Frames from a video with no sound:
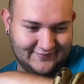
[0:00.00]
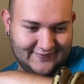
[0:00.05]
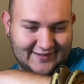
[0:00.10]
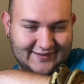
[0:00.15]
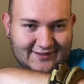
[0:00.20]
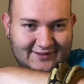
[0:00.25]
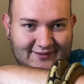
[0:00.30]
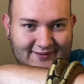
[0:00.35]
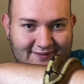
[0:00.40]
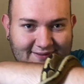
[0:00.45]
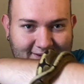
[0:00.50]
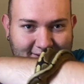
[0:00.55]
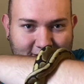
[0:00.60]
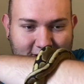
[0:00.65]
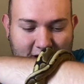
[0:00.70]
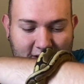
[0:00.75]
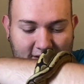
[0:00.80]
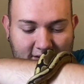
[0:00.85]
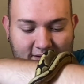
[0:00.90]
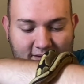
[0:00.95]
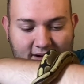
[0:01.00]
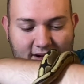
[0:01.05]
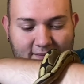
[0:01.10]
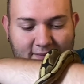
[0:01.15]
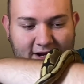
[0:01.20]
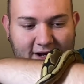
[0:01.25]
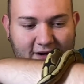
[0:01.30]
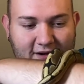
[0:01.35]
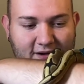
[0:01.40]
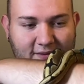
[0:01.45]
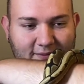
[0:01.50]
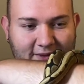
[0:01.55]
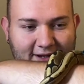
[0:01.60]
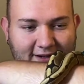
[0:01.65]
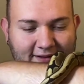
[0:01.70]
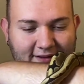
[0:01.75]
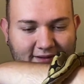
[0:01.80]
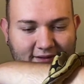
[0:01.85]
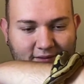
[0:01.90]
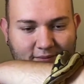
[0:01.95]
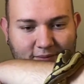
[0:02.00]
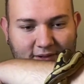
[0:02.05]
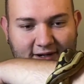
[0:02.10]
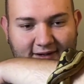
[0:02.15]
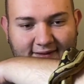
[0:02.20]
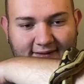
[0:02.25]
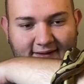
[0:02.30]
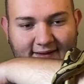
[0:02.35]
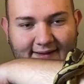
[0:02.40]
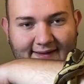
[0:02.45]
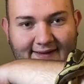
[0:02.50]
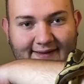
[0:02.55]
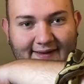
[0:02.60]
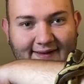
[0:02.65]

just crawling around my arm like a little bracelet.